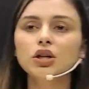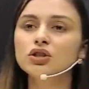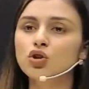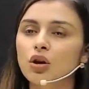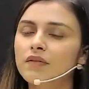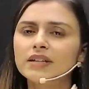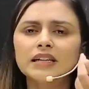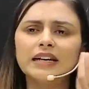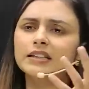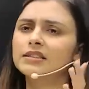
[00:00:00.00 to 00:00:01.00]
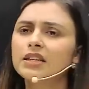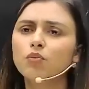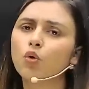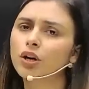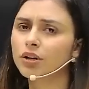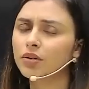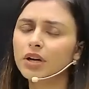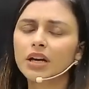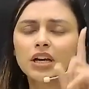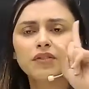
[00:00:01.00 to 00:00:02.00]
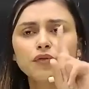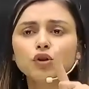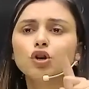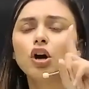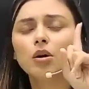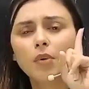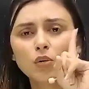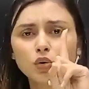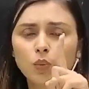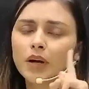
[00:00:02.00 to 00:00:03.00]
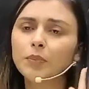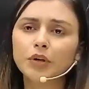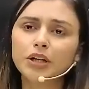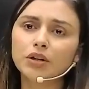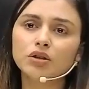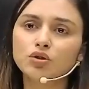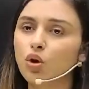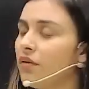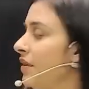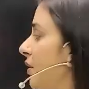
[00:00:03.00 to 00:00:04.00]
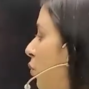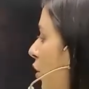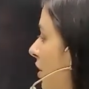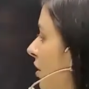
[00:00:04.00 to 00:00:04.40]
solvent, let us say water. If you talk about one particular solvent water,